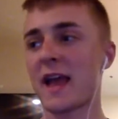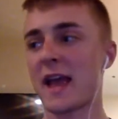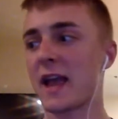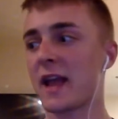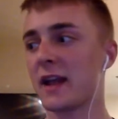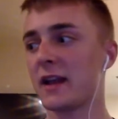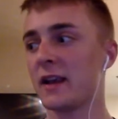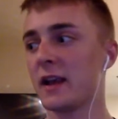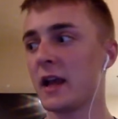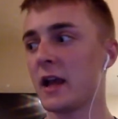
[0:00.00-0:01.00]

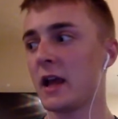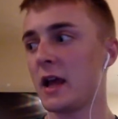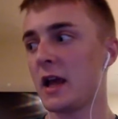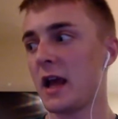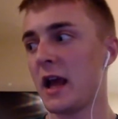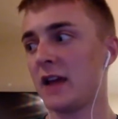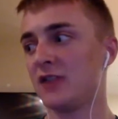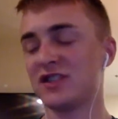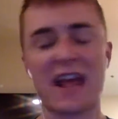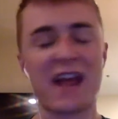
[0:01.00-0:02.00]
And it
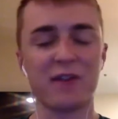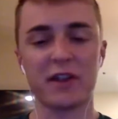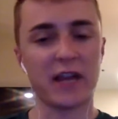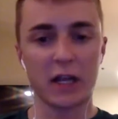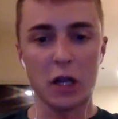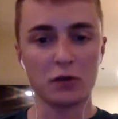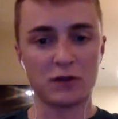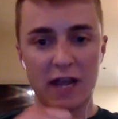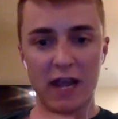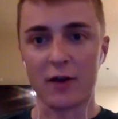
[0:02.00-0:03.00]
just everything
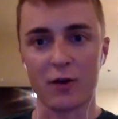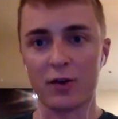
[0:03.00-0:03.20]
goes down.